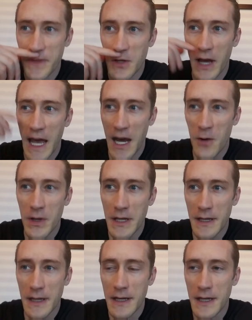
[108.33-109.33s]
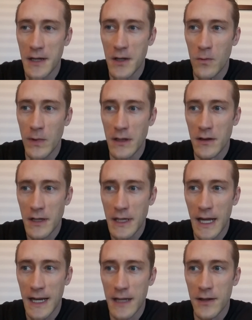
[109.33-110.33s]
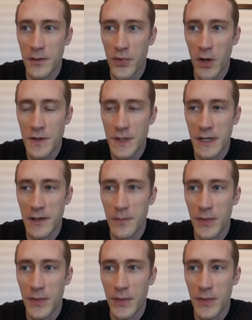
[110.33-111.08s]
how we look at it and approach it,